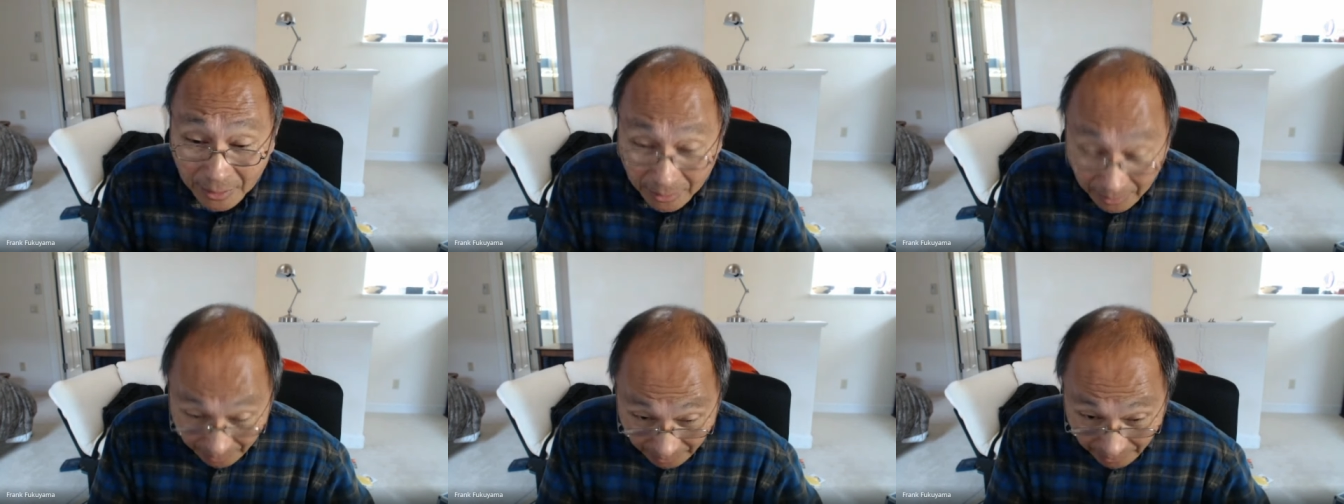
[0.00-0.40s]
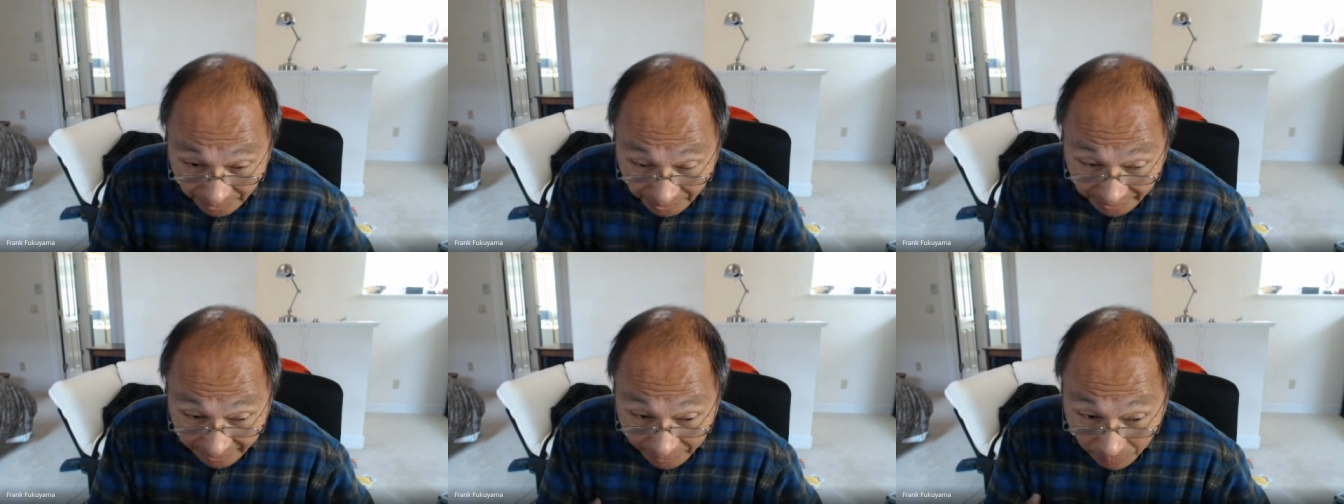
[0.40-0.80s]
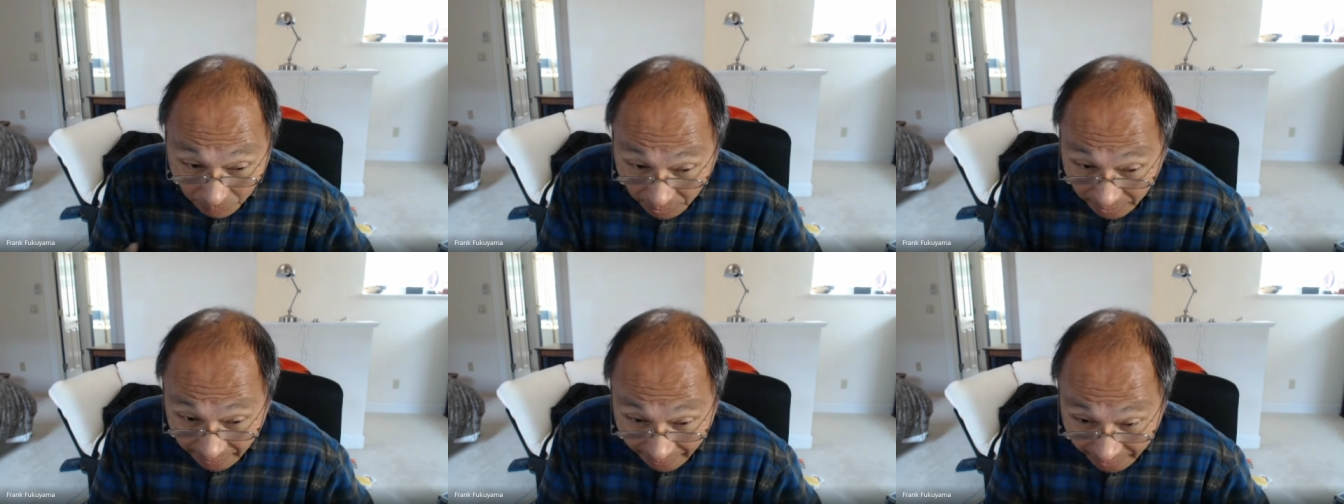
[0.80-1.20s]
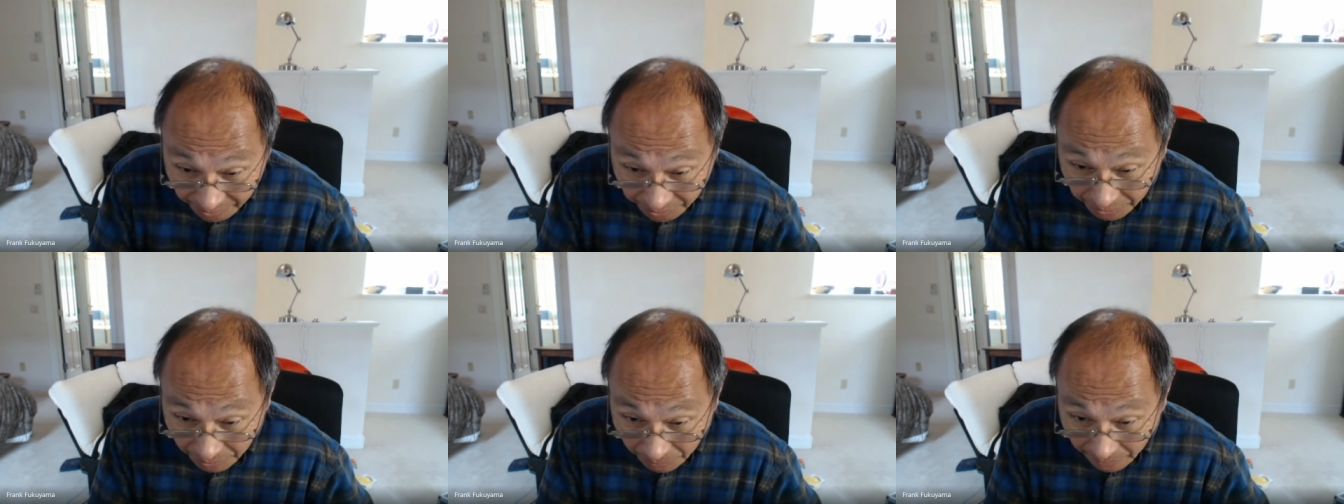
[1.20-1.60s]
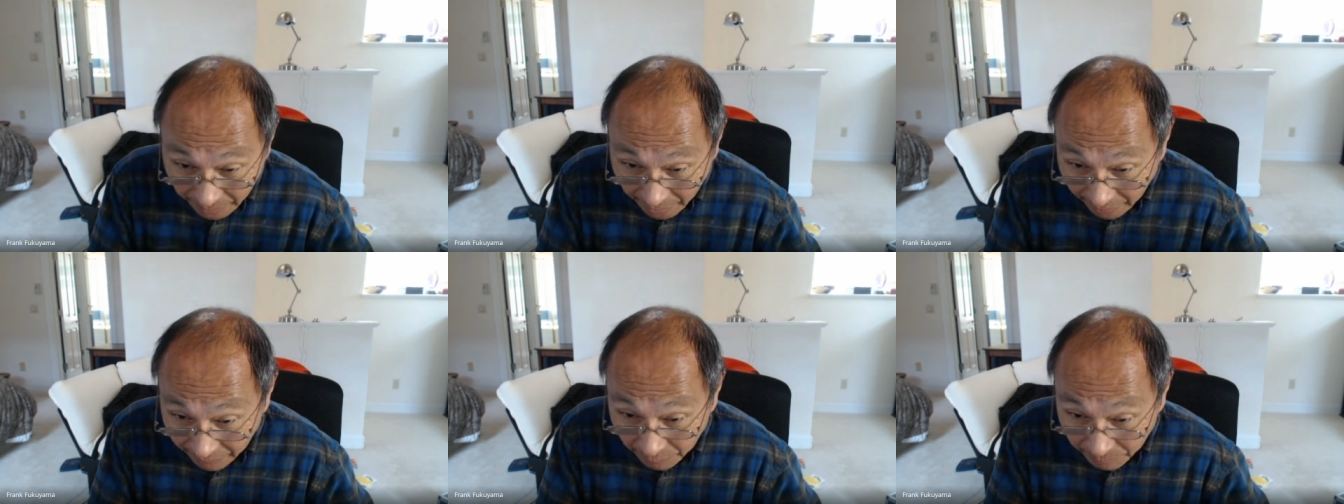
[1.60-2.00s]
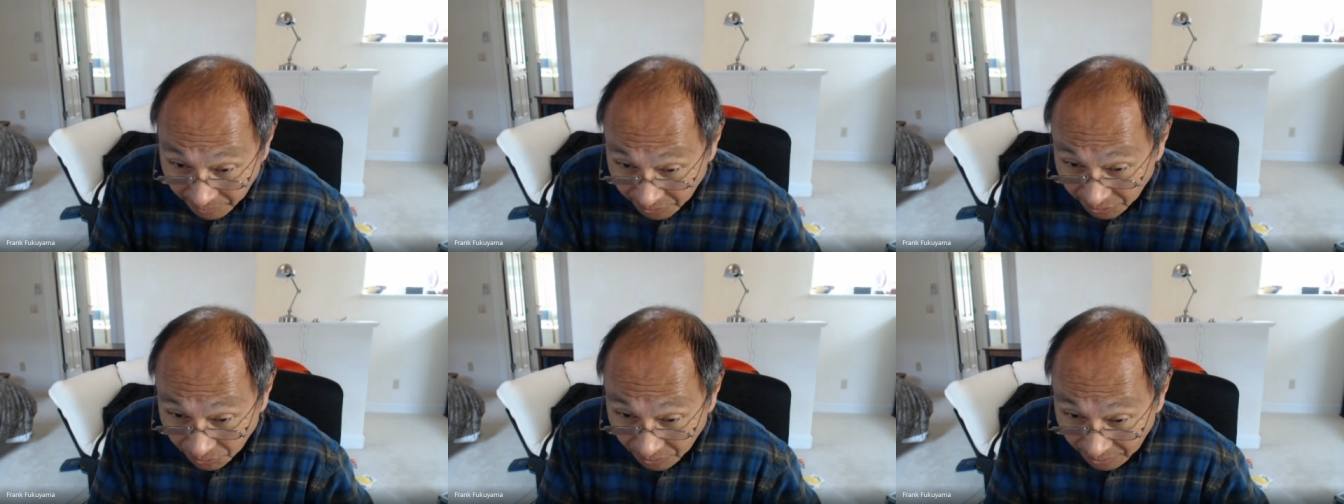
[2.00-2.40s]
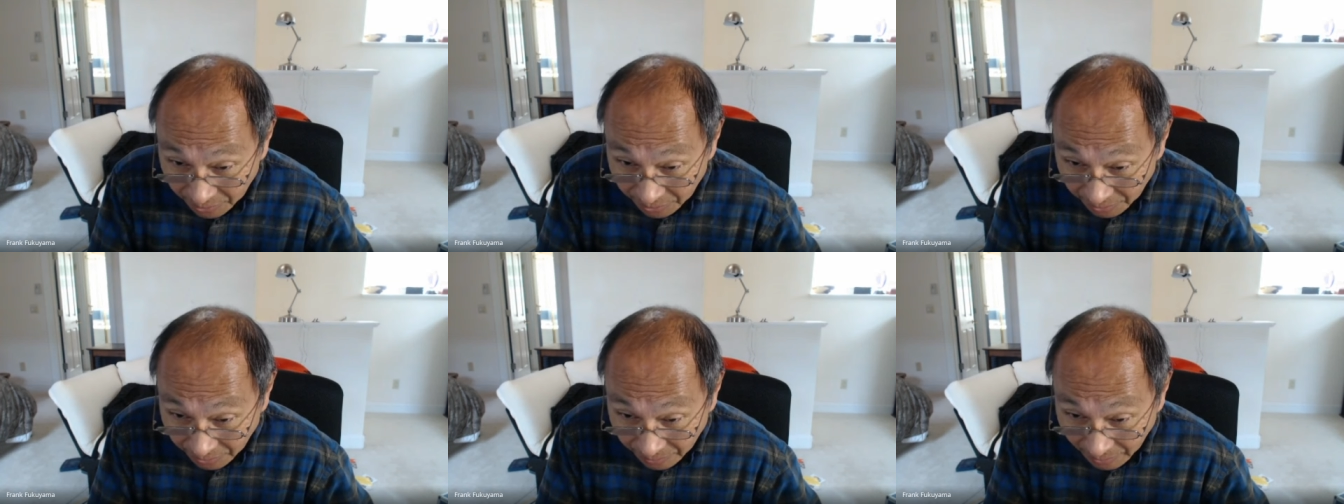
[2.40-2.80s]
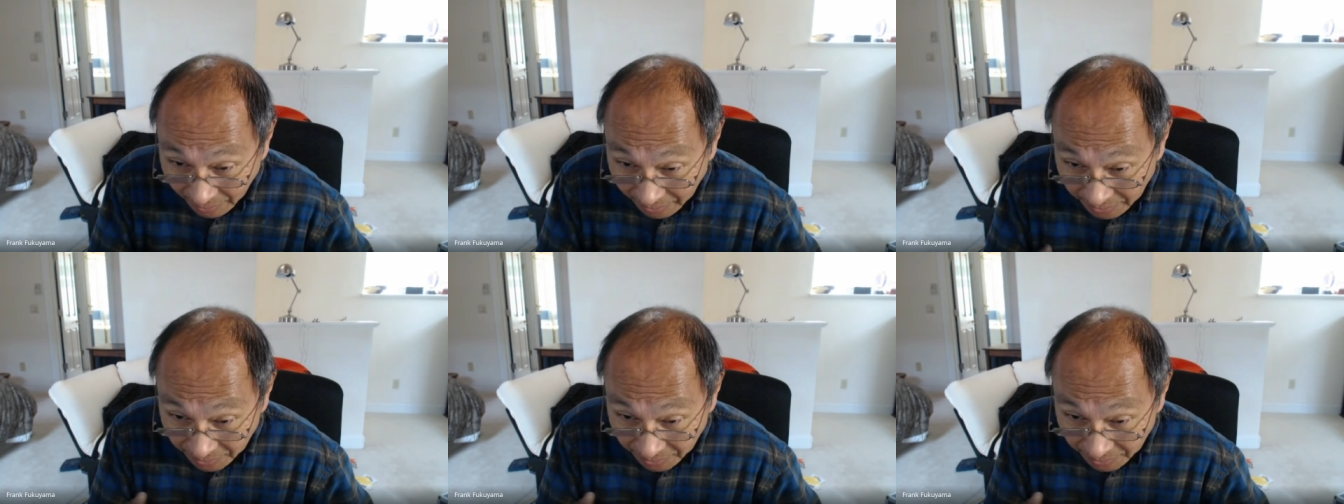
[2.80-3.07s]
Uh, a second one has to do with government structure, right?